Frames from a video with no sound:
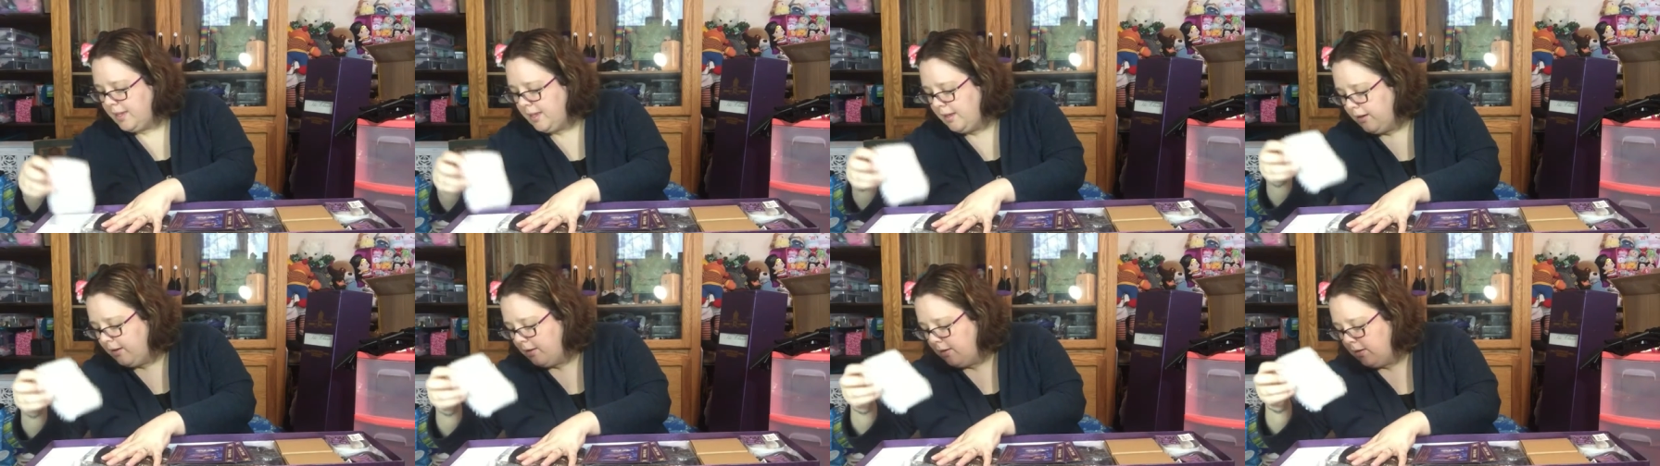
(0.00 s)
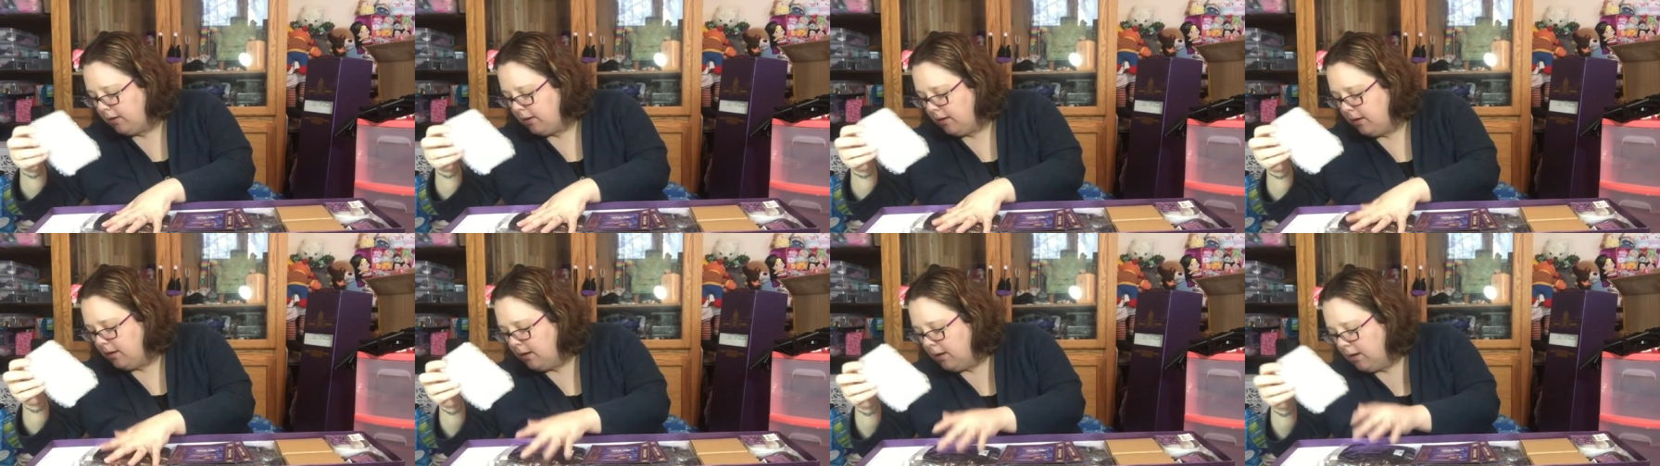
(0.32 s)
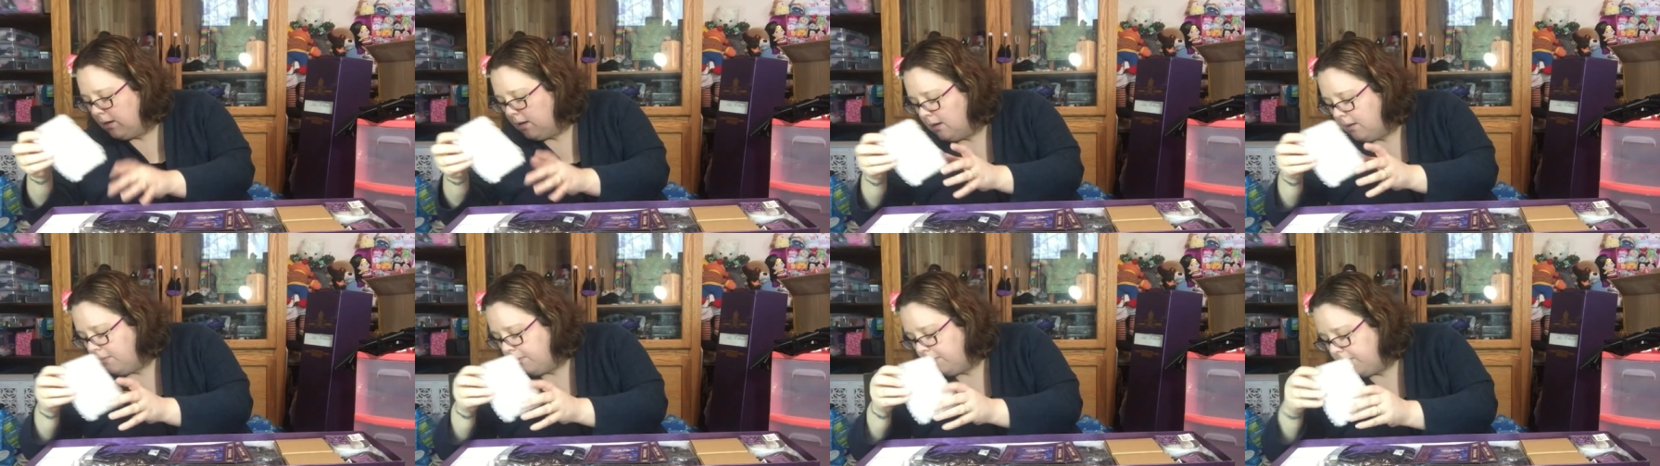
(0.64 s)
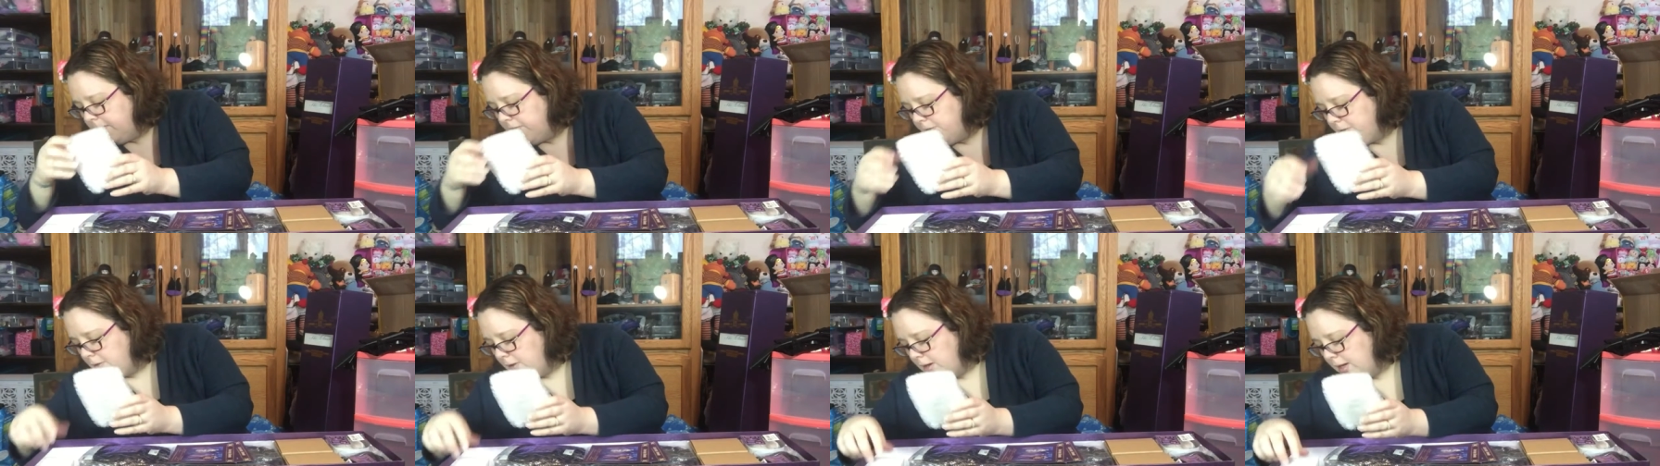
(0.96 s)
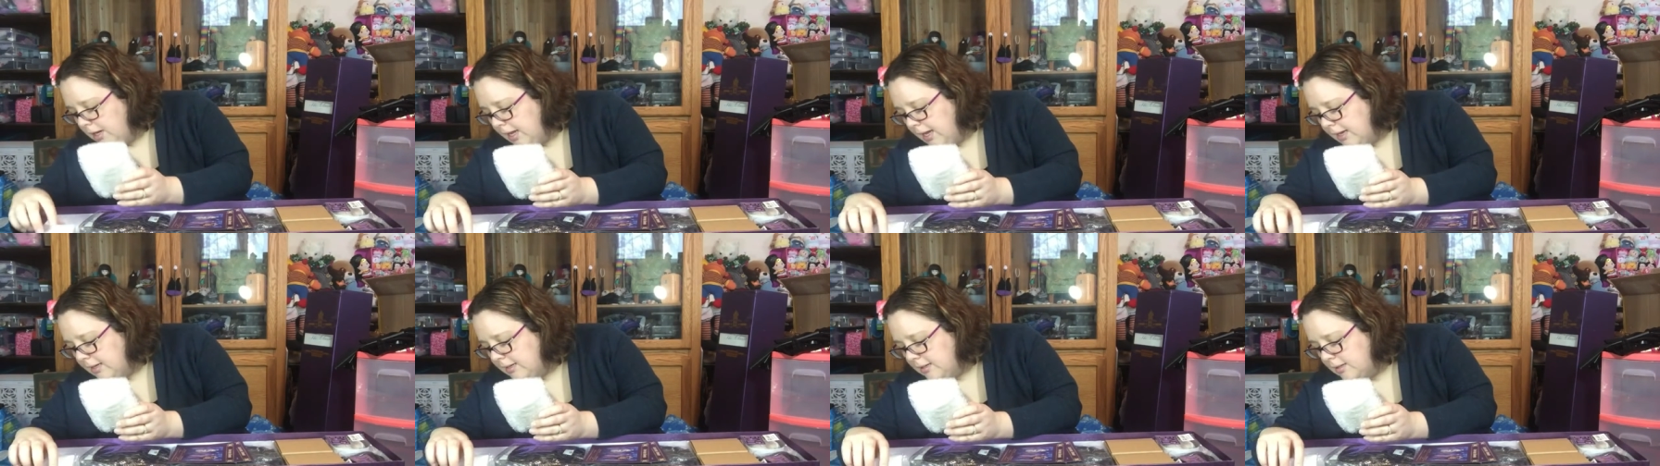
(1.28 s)
here before
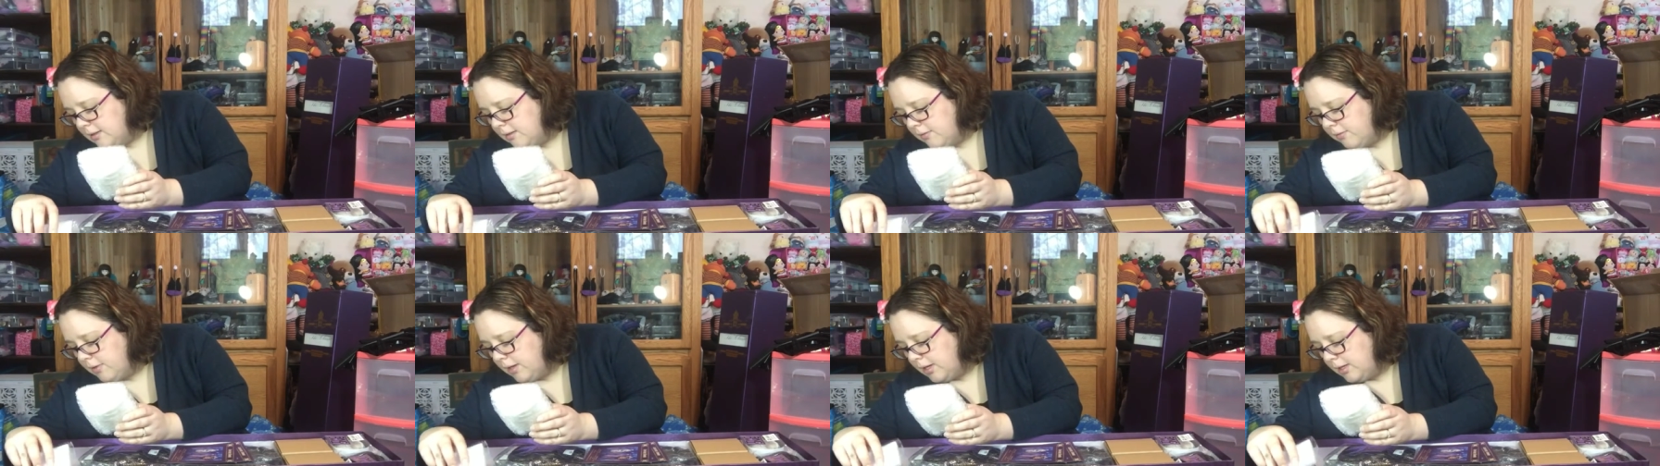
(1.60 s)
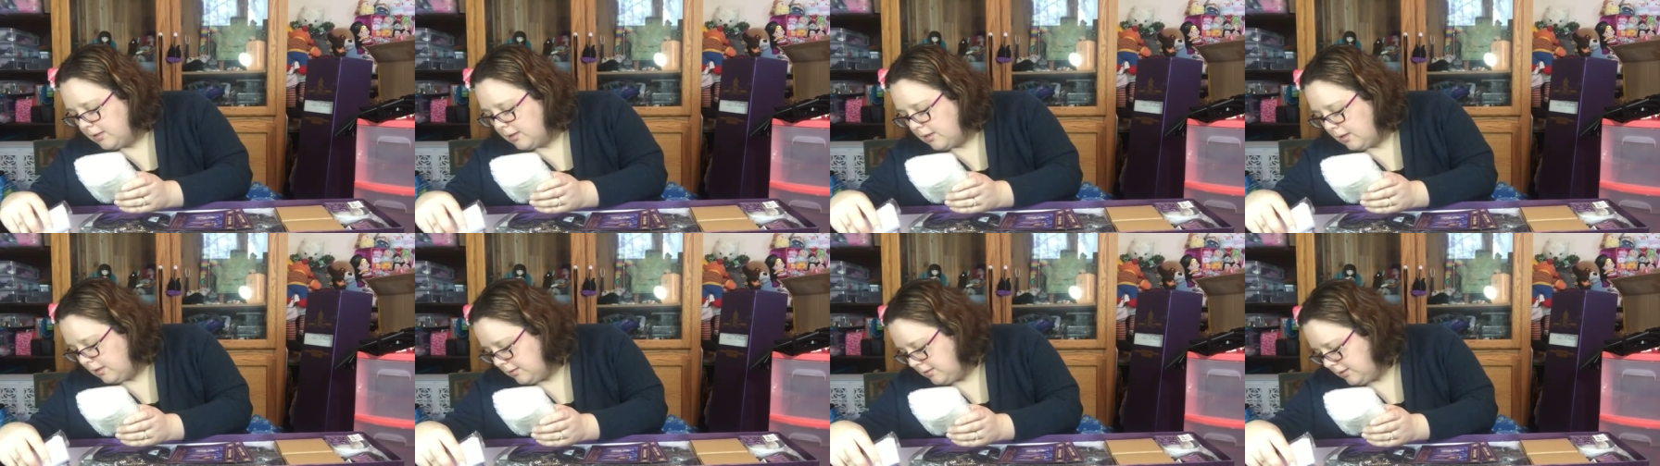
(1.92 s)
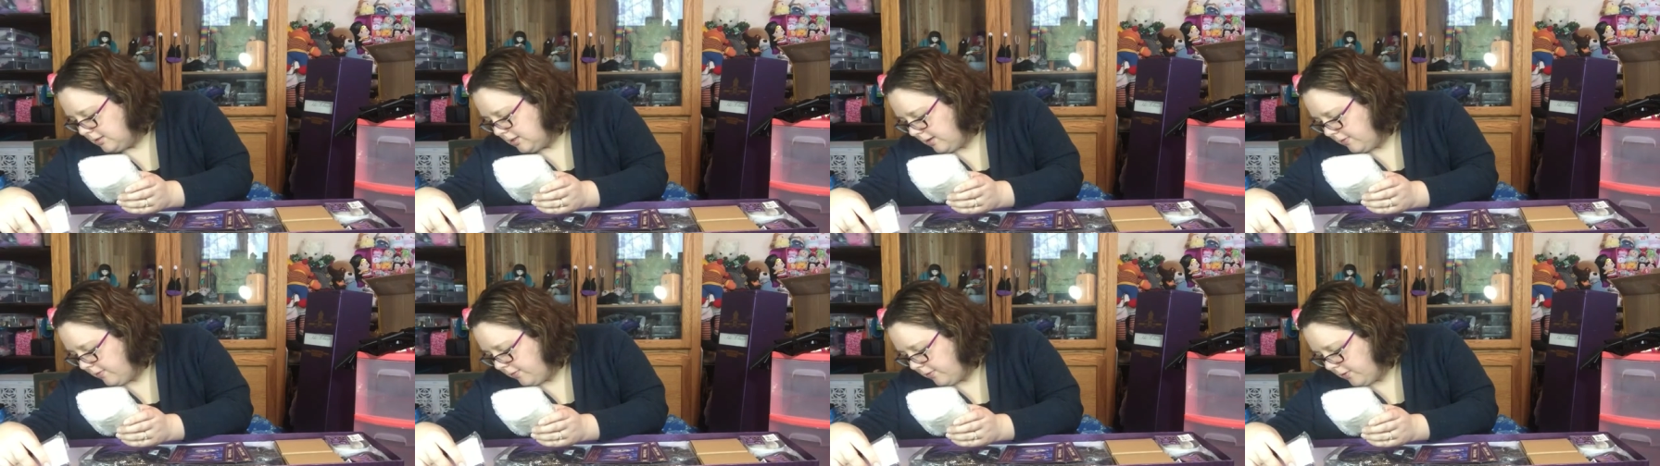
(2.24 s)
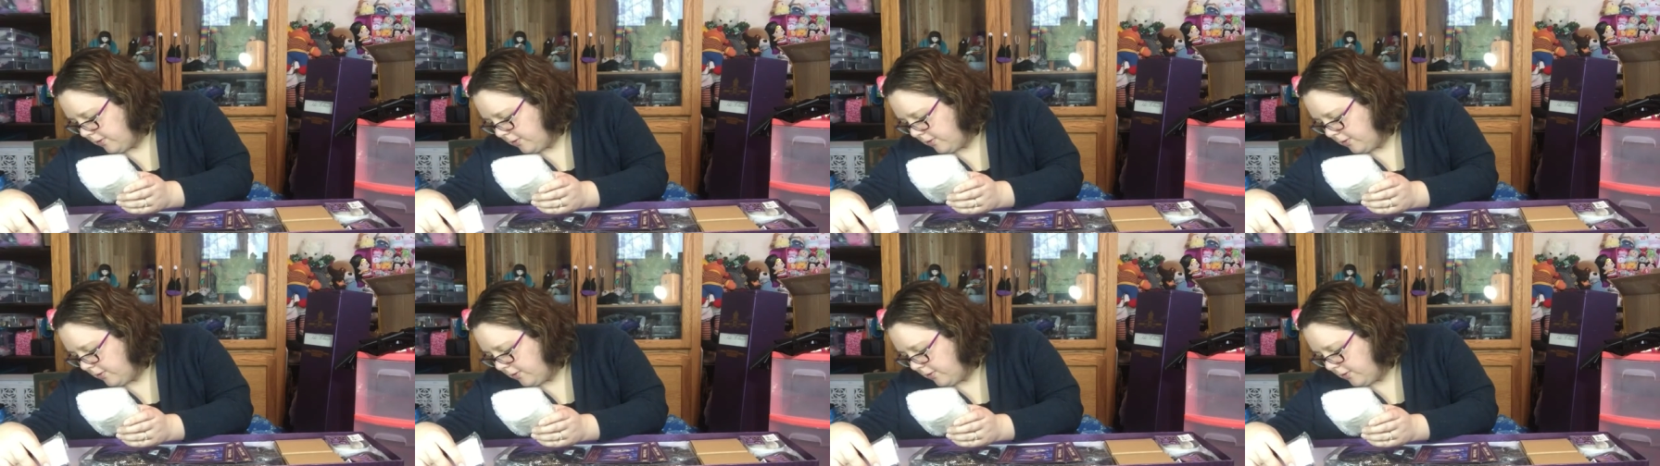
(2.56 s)
I get to the Ringdoll stuff.